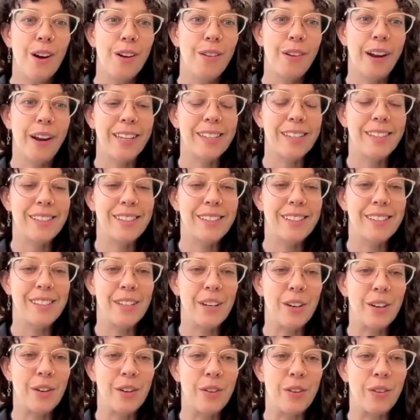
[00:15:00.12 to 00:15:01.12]
All right.
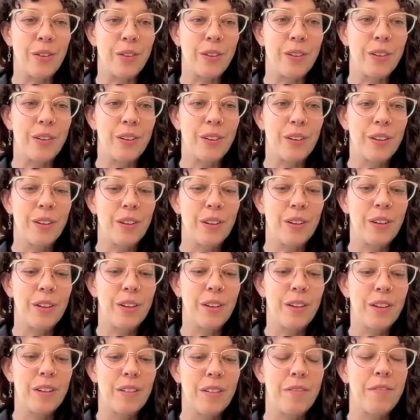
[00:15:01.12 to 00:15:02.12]
So
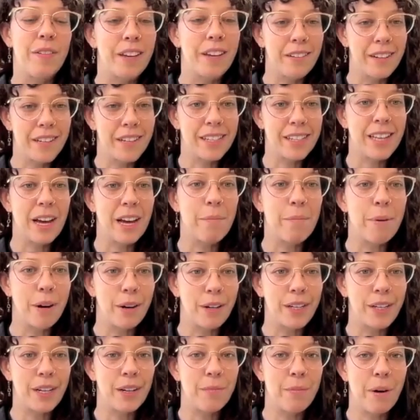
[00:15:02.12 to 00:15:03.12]
feel into that
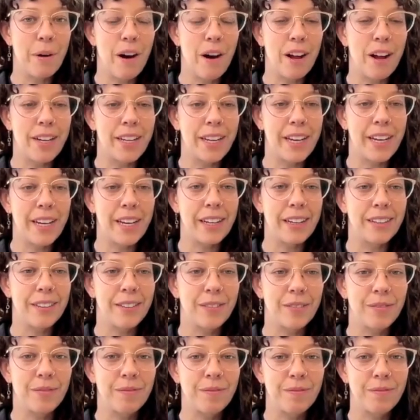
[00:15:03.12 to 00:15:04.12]
part of your body.